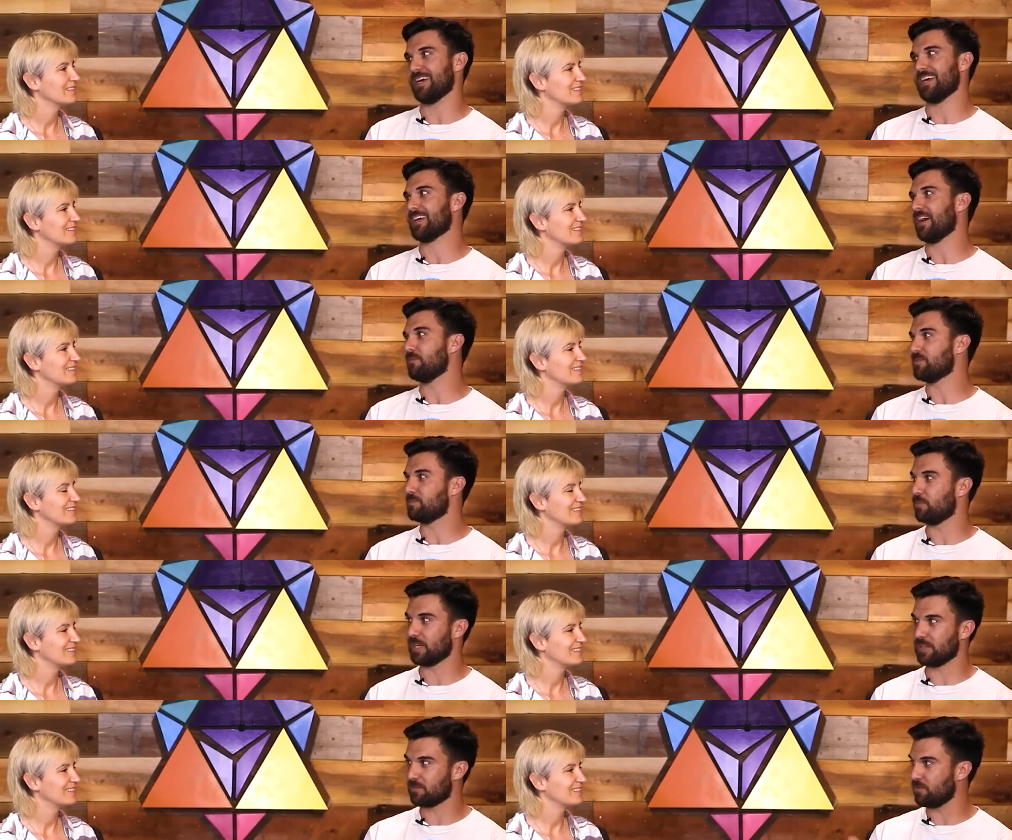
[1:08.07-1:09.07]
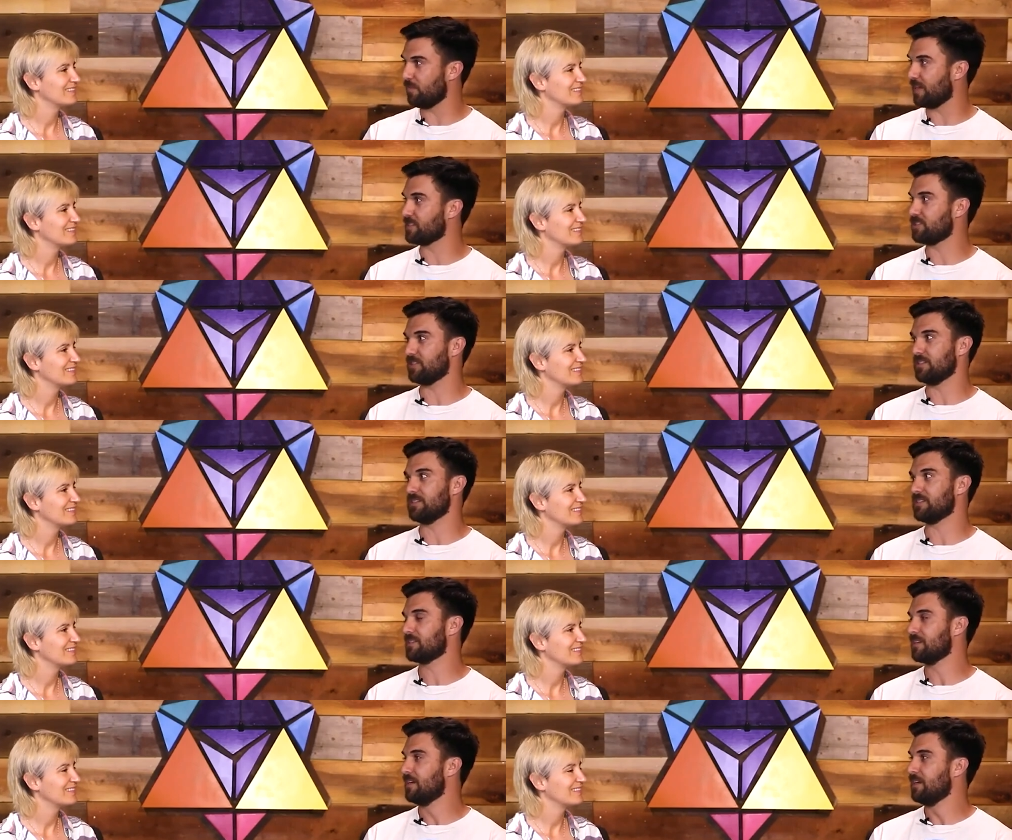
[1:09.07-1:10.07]
Speaker 1: Like I was bringing through
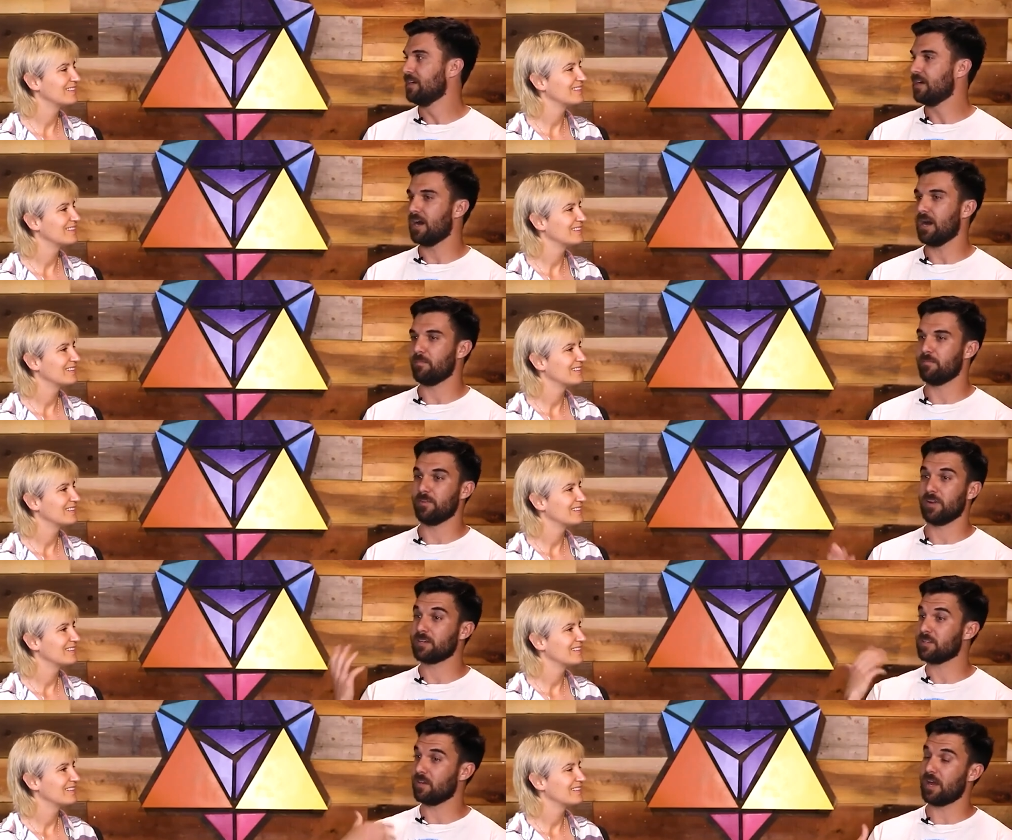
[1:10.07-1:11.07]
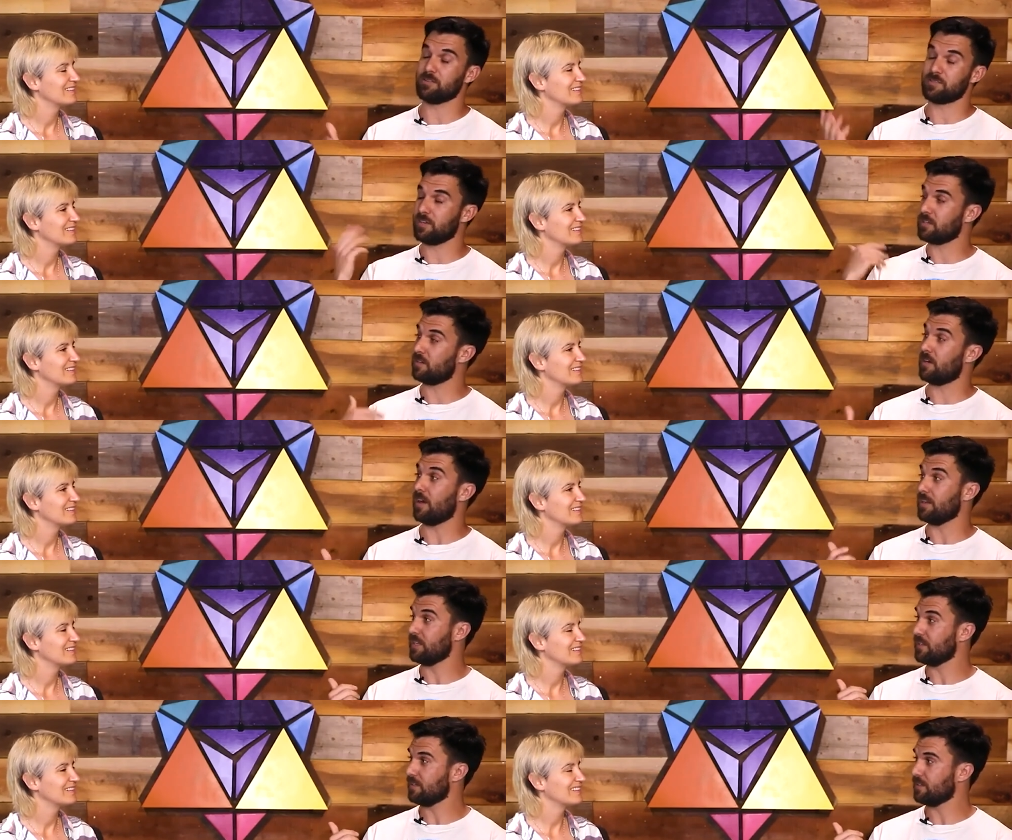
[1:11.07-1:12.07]
messages, um, very clear. I was very
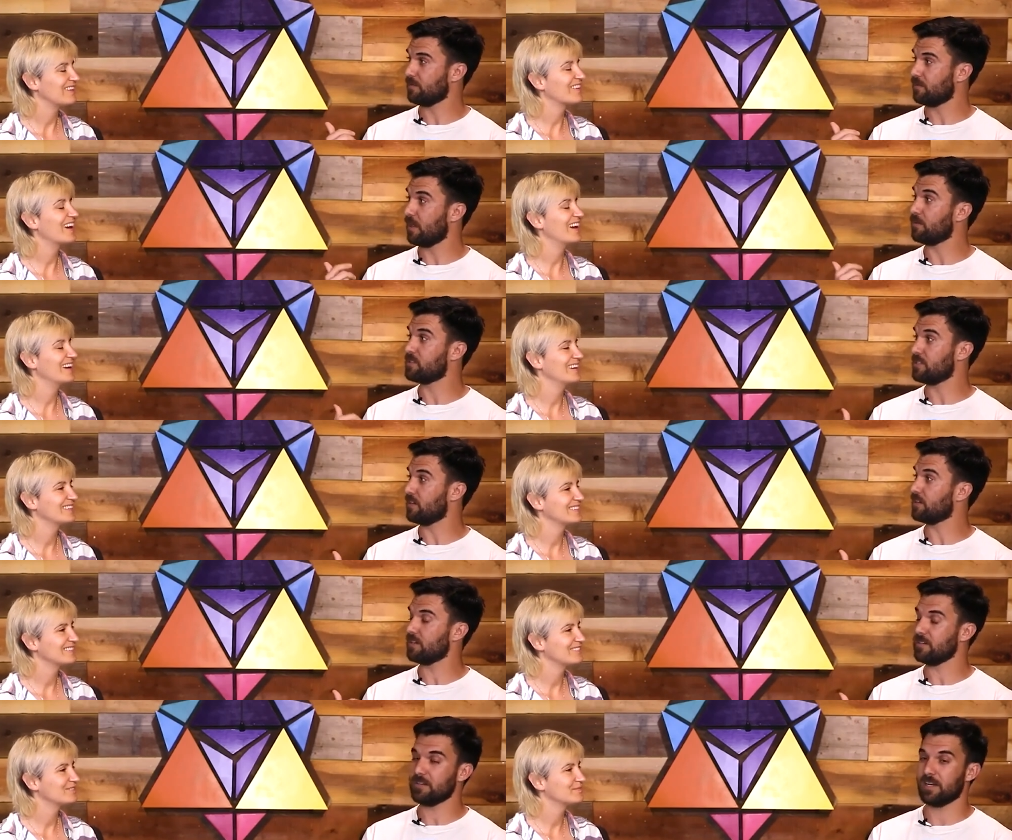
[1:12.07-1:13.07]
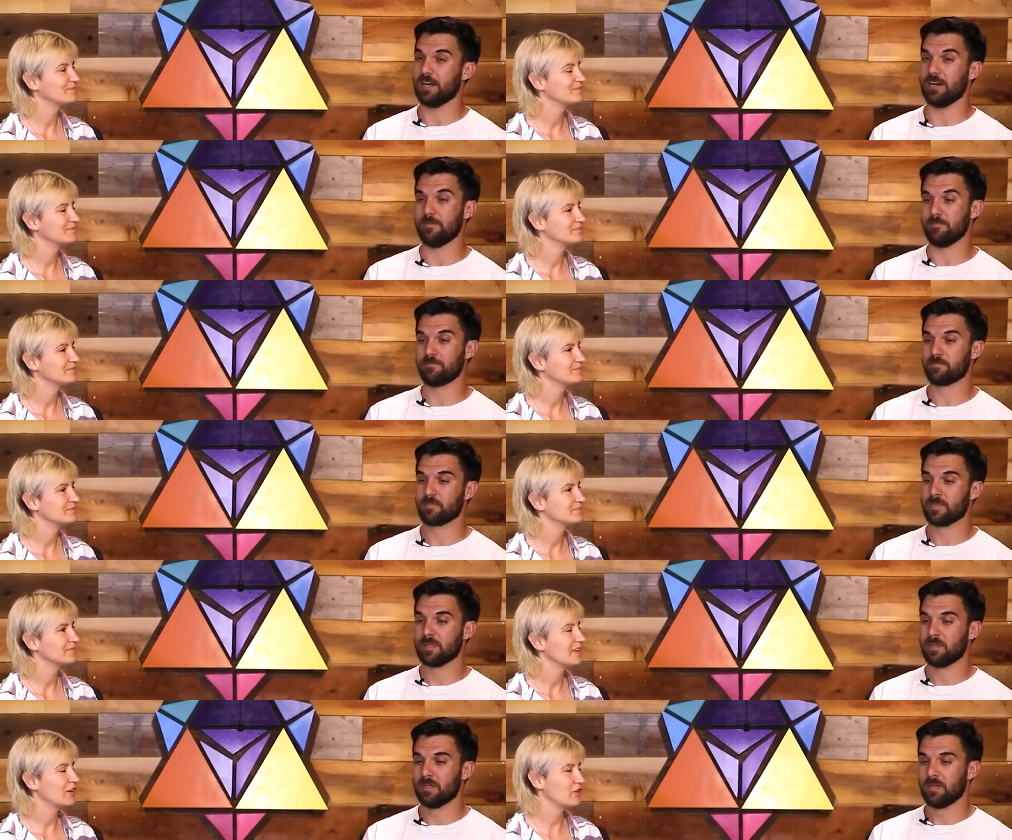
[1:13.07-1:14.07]
clairaudient okay. when I was younger. Um,
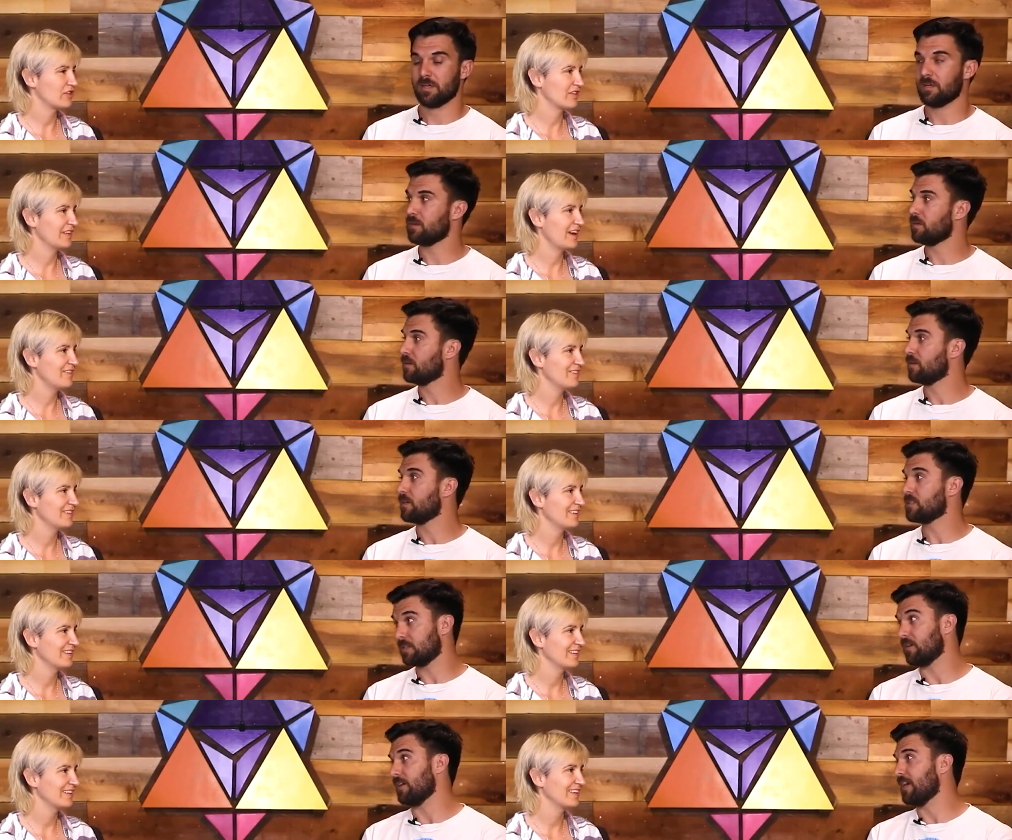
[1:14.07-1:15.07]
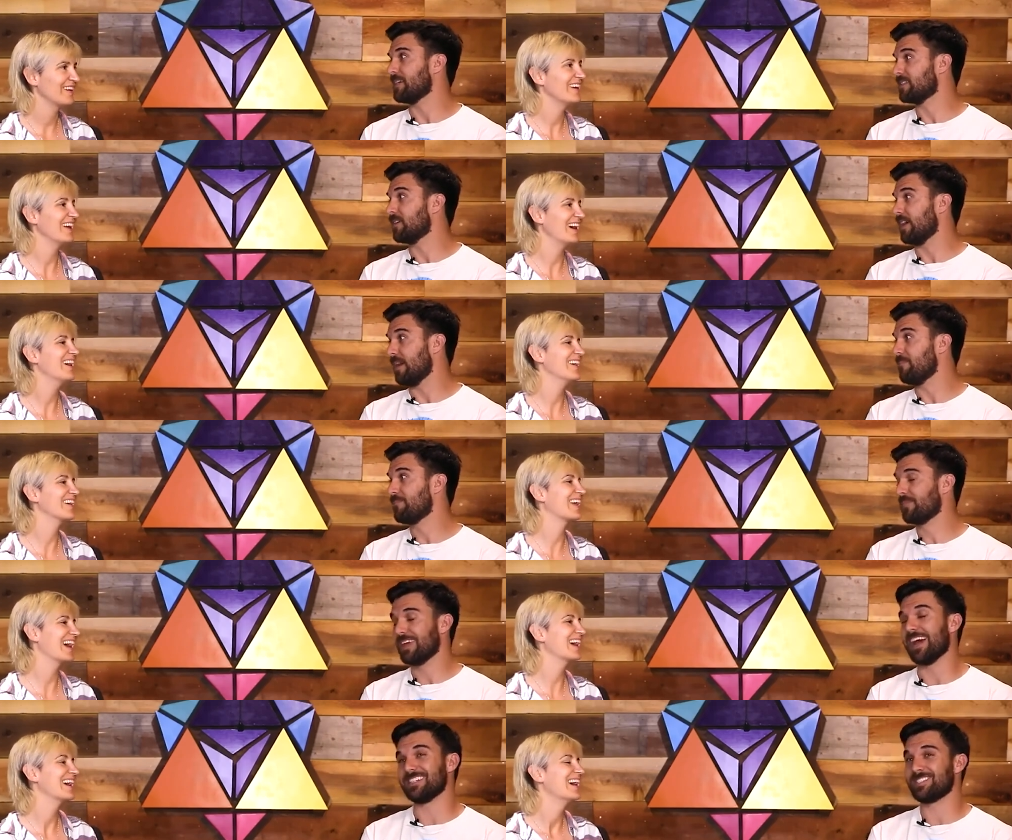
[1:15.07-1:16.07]
Speaker 2: are you still now?
Speaker 1: Still, yeah, still yeah, am.
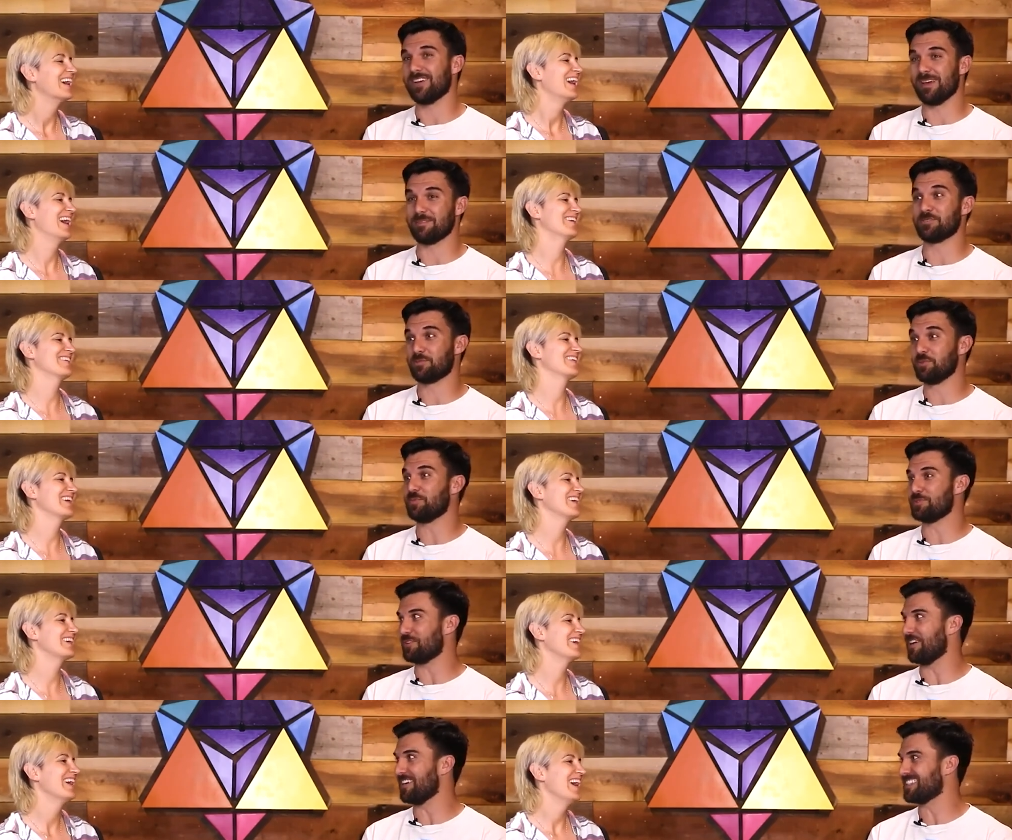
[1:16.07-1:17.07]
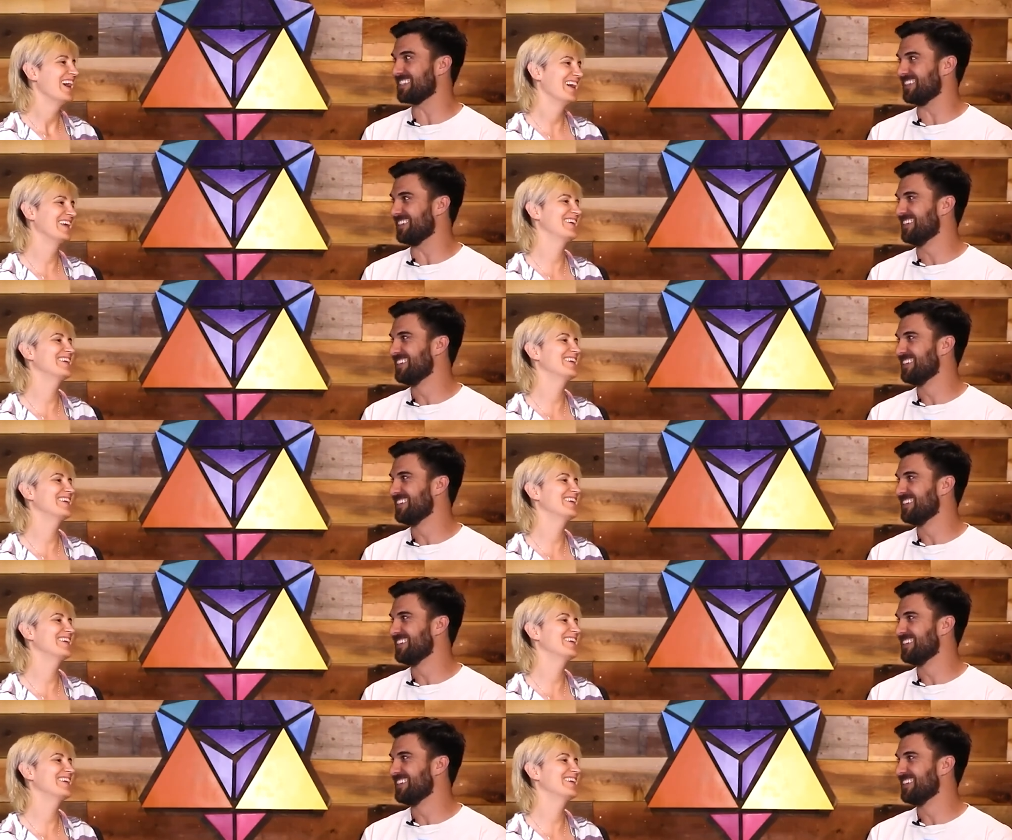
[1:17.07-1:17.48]
Okay. Yeah, I still am. I super strong still.